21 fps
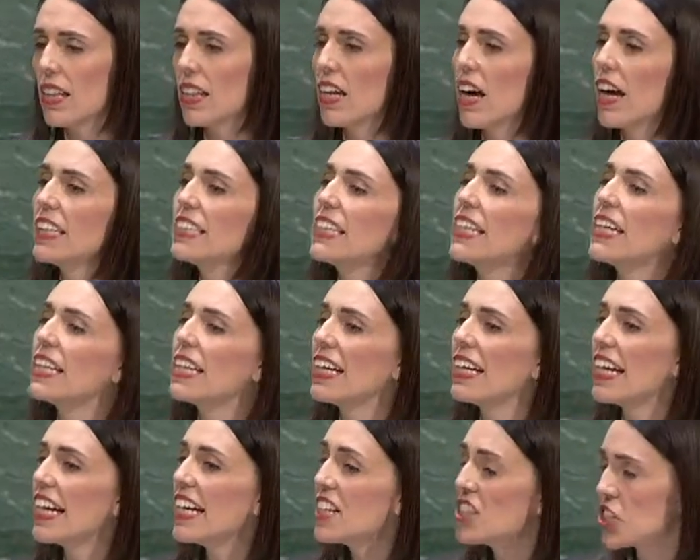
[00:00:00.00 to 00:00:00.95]
the idea
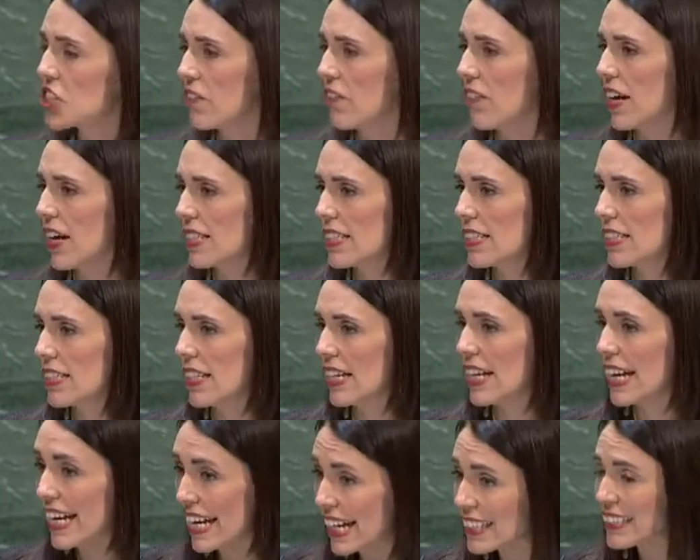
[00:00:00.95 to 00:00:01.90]
that each of us
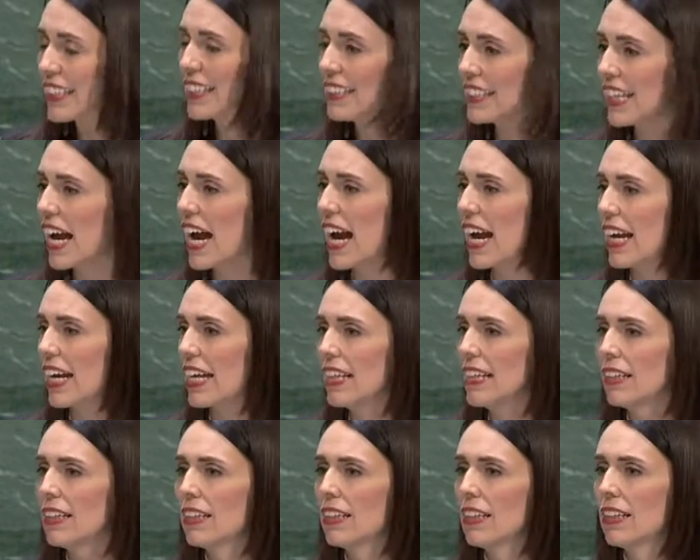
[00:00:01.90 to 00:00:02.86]
here
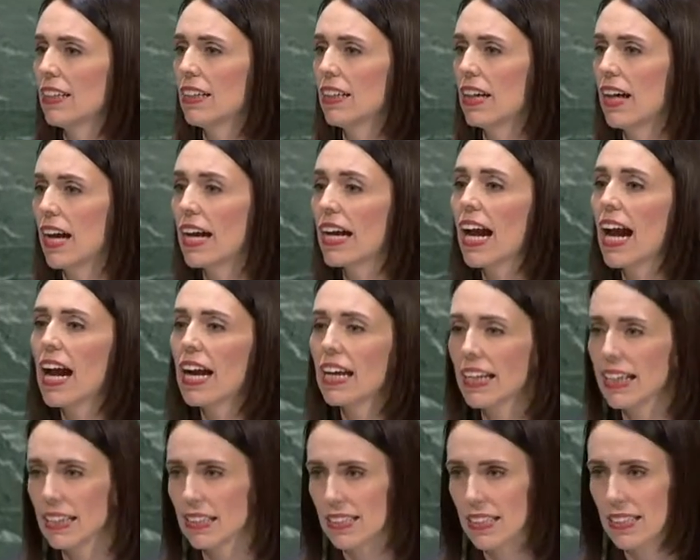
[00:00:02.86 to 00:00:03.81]
today are
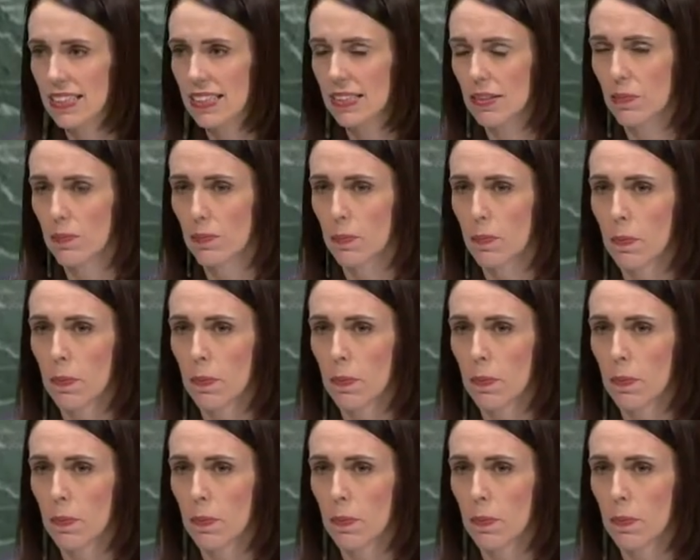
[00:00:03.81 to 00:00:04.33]
guardians.